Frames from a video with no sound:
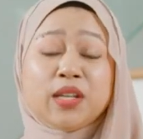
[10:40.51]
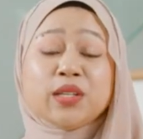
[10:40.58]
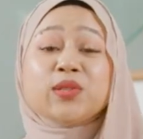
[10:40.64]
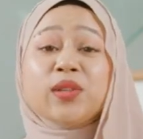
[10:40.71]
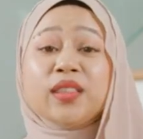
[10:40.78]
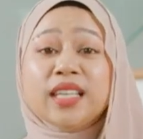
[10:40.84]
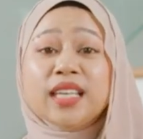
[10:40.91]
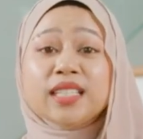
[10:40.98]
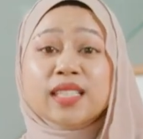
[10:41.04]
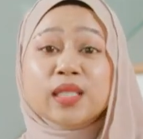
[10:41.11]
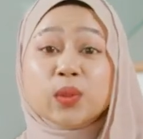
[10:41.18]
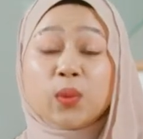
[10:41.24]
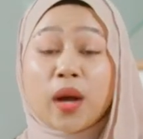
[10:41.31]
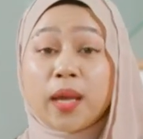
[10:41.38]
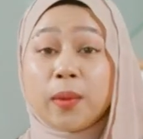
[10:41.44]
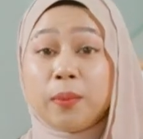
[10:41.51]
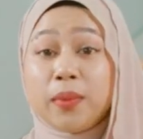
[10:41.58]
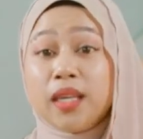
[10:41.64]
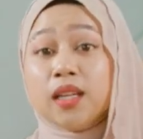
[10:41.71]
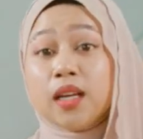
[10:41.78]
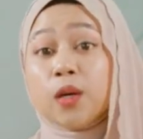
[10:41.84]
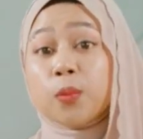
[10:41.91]
So this is why
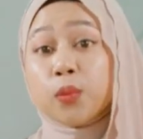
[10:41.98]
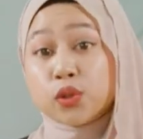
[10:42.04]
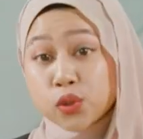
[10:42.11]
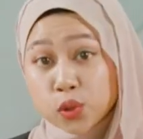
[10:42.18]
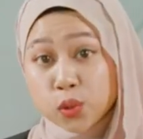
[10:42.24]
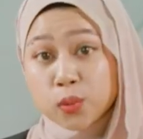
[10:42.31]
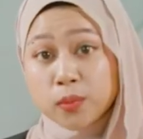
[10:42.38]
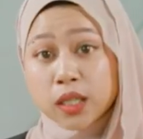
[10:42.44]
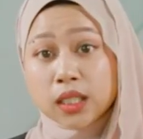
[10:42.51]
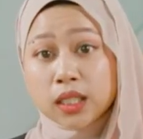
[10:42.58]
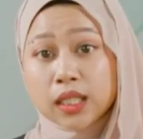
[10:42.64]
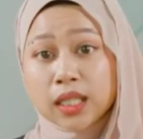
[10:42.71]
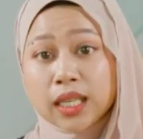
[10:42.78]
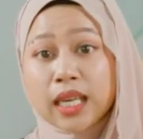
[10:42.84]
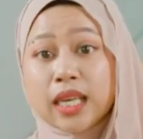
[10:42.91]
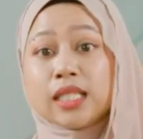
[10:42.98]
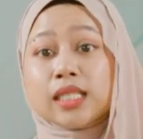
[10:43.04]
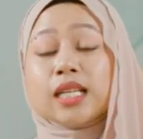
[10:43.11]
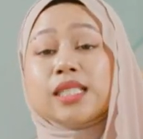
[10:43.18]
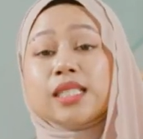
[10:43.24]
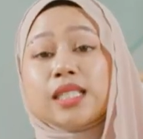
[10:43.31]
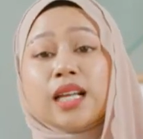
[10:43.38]
being a prosumer is
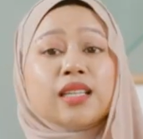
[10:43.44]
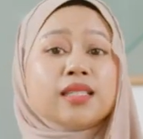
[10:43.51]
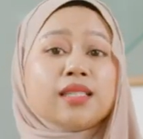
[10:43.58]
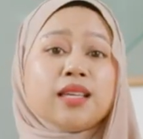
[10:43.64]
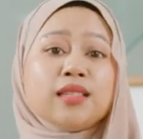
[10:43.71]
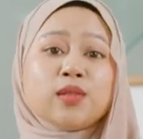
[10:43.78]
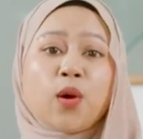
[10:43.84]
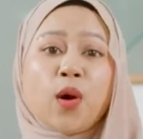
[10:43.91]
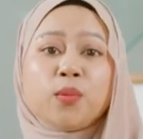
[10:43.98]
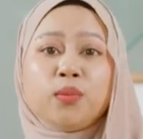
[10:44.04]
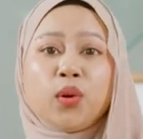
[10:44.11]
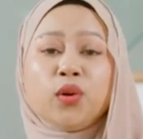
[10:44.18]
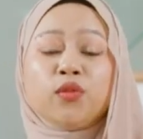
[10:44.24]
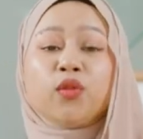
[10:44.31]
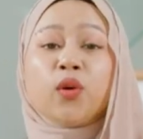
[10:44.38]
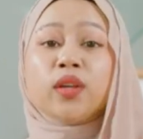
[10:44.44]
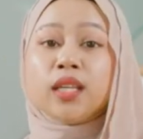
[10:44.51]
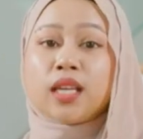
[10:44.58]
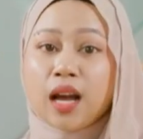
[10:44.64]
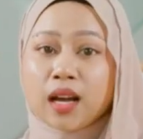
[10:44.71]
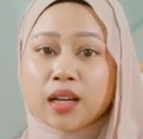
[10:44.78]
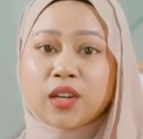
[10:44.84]
a success combo for
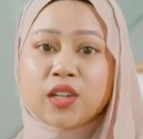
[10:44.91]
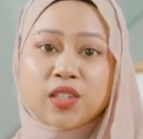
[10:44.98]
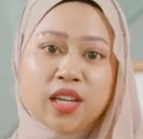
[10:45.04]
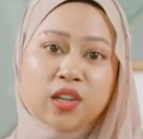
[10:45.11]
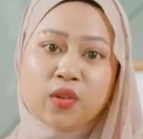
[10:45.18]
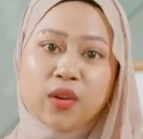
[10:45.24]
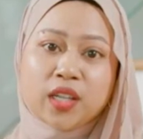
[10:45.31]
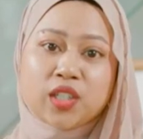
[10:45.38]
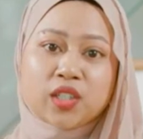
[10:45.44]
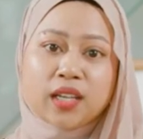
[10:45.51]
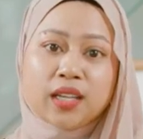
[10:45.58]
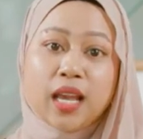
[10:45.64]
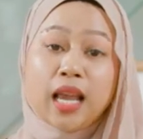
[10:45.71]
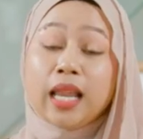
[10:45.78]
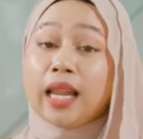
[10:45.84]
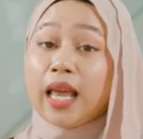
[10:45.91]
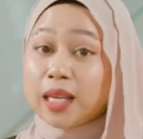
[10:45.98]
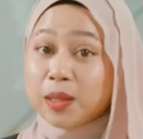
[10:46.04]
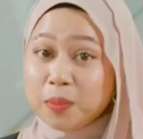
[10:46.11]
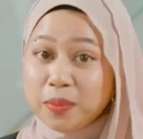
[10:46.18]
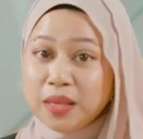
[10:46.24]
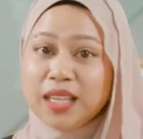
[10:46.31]
younger generation
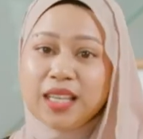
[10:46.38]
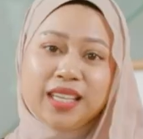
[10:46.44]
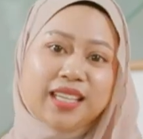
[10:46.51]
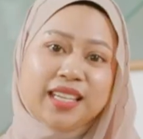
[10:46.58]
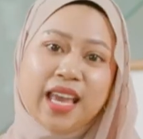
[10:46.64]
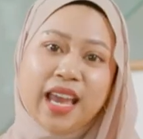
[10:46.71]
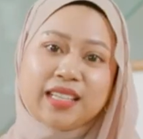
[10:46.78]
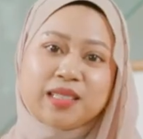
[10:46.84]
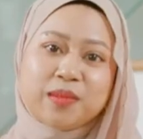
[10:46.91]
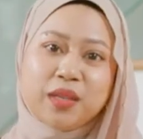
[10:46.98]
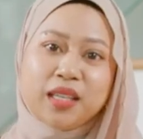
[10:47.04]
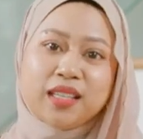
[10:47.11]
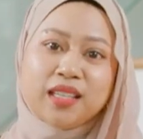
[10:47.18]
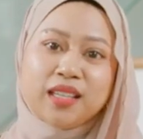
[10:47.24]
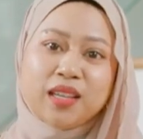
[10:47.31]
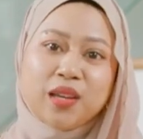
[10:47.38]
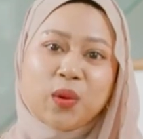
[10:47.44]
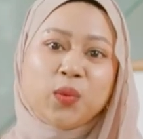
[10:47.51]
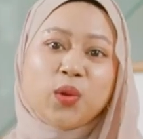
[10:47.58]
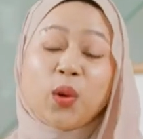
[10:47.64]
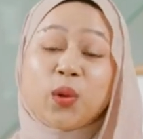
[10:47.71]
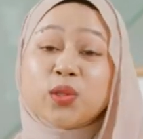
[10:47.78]
like me in Atomy.
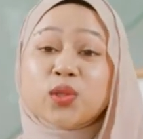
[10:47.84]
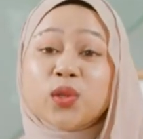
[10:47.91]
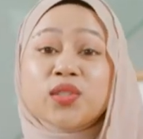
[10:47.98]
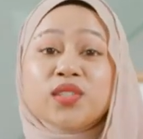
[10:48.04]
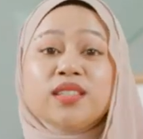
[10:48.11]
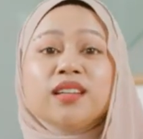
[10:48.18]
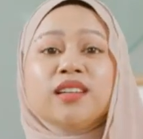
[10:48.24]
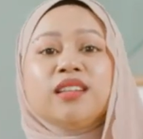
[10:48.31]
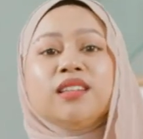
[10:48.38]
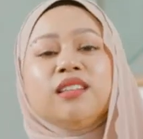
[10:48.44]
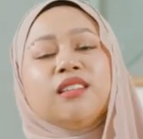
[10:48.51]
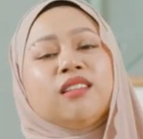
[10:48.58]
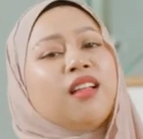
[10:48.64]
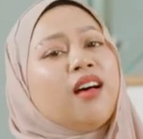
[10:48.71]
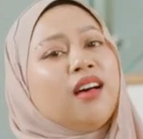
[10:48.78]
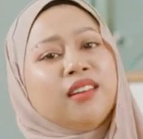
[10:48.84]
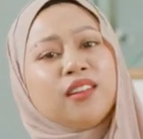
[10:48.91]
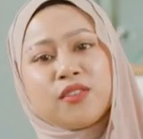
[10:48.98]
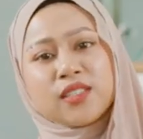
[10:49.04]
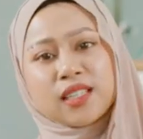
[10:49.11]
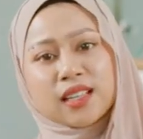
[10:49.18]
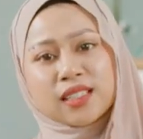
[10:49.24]
We also see a lot
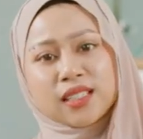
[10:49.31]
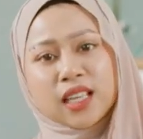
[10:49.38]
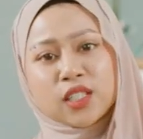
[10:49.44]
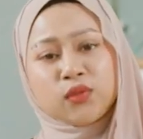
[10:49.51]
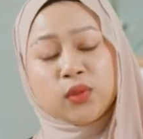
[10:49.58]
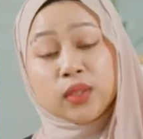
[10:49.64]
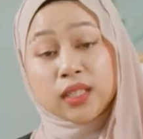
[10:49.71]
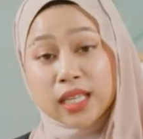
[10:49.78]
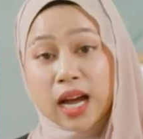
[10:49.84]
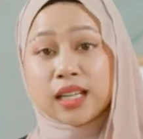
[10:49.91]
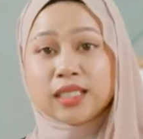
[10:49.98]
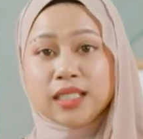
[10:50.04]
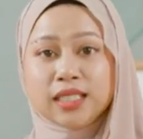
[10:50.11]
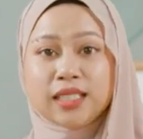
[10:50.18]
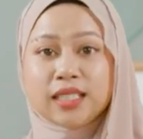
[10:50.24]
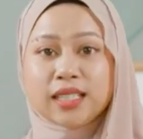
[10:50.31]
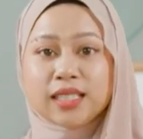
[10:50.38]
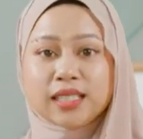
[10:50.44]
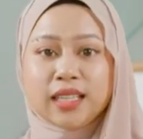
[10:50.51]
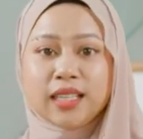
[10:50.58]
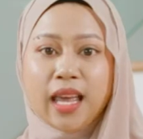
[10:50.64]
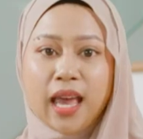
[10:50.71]
of successful young
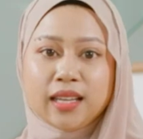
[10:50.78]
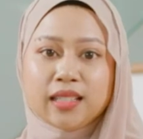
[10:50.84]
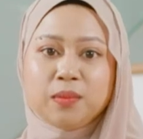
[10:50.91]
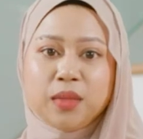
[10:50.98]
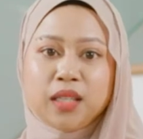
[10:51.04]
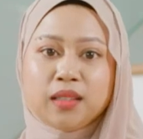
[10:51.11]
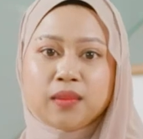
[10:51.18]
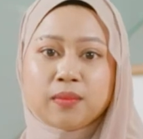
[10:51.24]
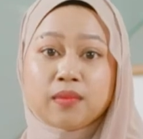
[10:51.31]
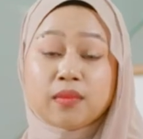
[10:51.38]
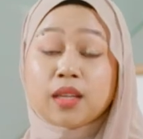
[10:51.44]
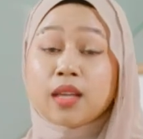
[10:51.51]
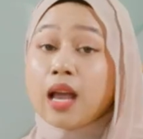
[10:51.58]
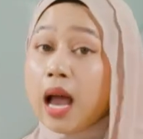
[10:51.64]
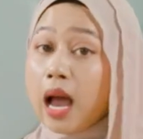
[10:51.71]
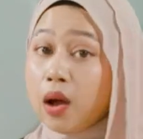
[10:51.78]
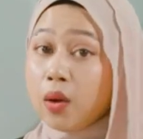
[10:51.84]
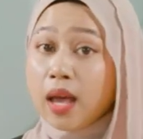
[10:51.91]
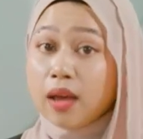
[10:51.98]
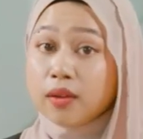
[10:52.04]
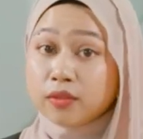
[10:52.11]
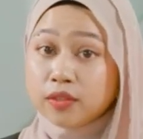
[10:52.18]
leaders in Atomy.
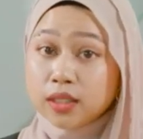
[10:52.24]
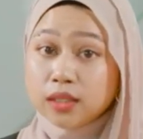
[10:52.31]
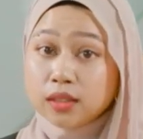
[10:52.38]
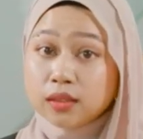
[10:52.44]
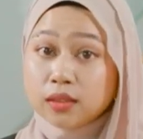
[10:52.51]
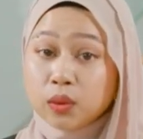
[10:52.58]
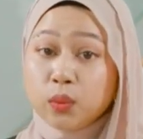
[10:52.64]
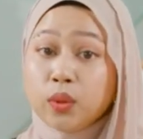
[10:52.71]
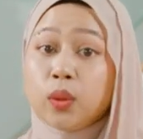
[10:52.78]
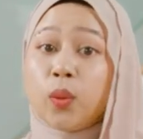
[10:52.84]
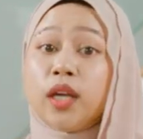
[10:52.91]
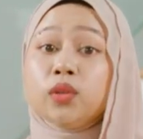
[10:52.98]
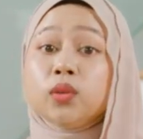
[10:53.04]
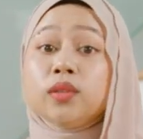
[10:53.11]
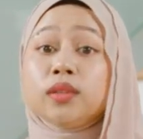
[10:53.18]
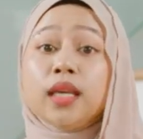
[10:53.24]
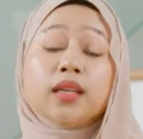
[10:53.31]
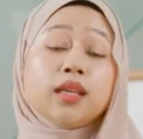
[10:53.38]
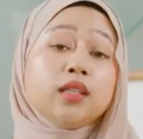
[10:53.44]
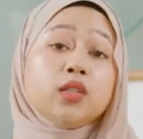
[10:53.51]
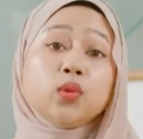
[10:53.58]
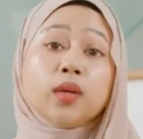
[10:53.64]
However, we want to
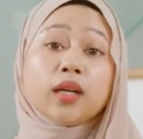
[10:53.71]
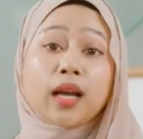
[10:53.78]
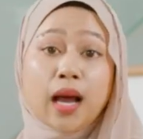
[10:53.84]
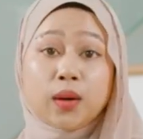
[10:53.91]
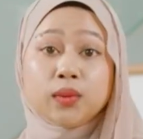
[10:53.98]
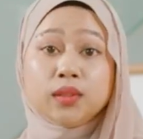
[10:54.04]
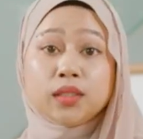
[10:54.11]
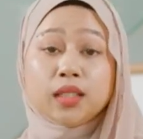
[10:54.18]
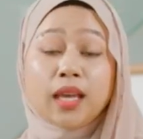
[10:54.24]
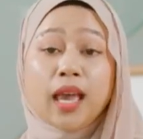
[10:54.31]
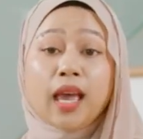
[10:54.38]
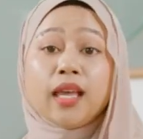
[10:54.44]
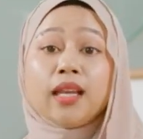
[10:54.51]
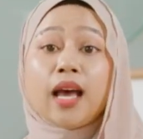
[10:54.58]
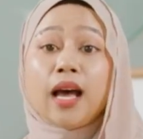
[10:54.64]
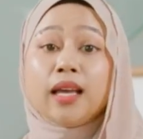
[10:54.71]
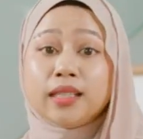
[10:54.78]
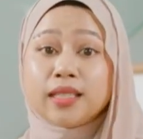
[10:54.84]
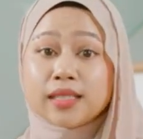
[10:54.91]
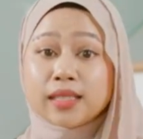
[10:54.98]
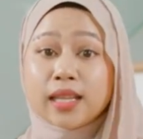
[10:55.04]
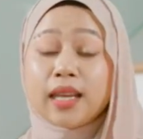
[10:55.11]
take into account and
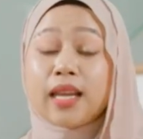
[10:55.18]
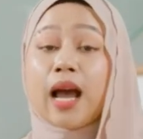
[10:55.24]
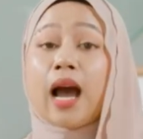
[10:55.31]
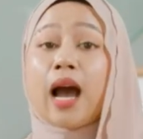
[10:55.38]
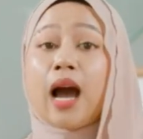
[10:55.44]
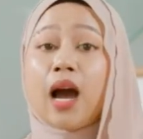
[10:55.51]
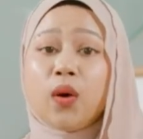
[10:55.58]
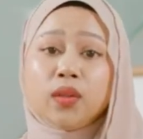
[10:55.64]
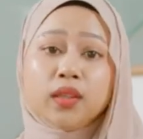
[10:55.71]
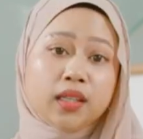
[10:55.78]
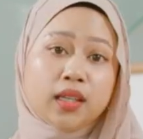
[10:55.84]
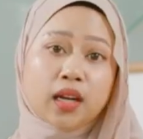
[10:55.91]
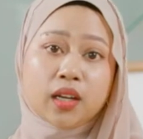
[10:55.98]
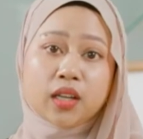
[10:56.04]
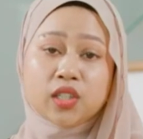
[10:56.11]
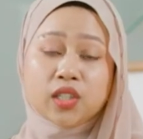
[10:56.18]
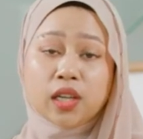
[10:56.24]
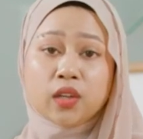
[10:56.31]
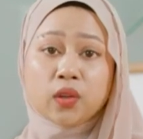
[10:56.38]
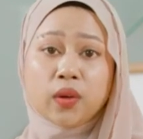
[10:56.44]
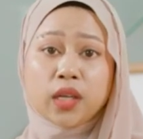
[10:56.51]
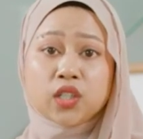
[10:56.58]
understand how the younger
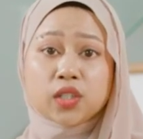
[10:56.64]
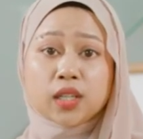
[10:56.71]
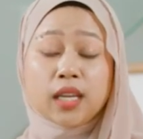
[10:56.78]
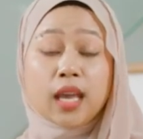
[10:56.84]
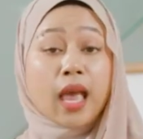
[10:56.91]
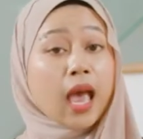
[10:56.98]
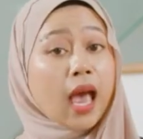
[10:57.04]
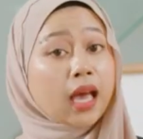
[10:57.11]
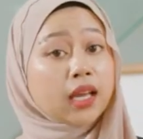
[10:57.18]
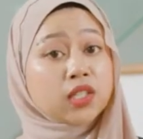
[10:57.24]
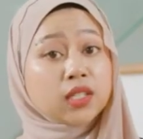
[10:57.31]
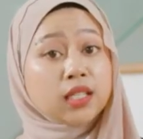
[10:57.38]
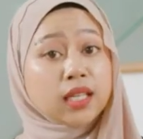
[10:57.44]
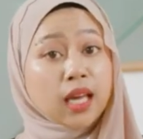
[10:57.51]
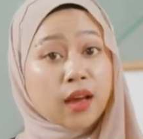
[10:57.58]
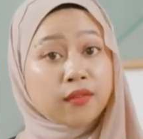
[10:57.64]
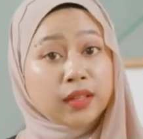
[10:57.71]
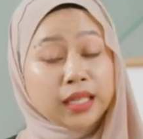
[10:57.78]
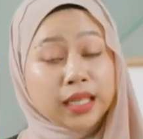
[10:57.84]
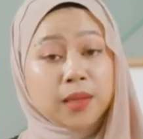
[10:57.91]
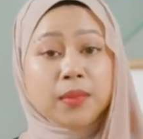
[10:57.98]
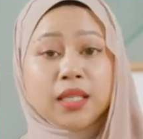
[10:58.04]
generation actually have
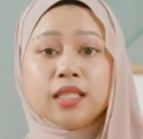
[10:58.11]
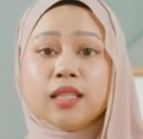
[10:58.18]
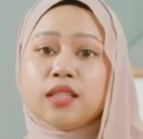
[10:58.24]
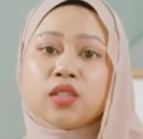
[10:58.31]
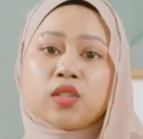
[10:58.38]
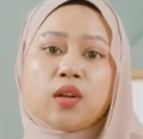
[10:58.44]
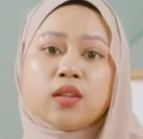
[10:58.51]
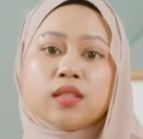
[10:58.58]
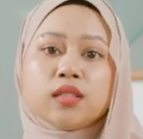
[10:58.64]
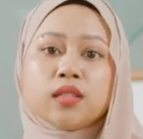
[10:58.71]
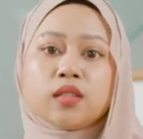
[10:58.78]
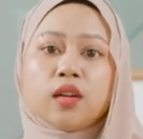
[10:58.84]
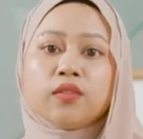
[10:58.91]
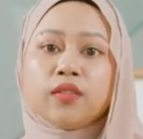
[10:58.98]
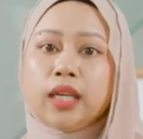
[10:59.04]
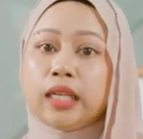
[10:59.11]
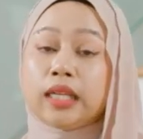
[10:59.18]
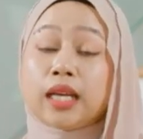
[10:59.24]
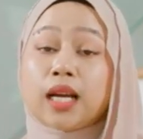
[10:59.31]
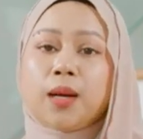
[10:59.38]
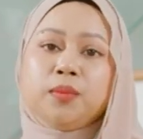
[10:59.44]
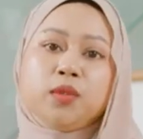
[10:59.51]
limited sources of
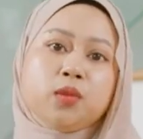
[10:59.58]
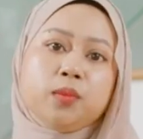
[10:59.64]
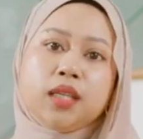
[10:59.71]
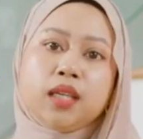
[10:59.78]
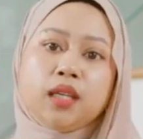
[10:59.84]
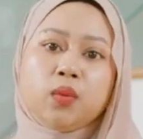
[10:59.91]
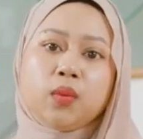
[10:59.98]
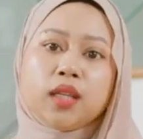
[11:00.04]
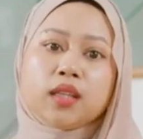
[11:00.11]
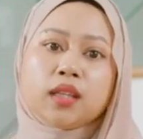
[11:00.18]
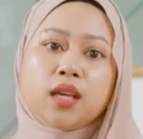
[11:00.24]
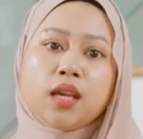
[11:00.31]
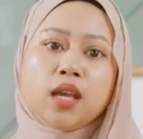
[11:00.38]
income to begin with.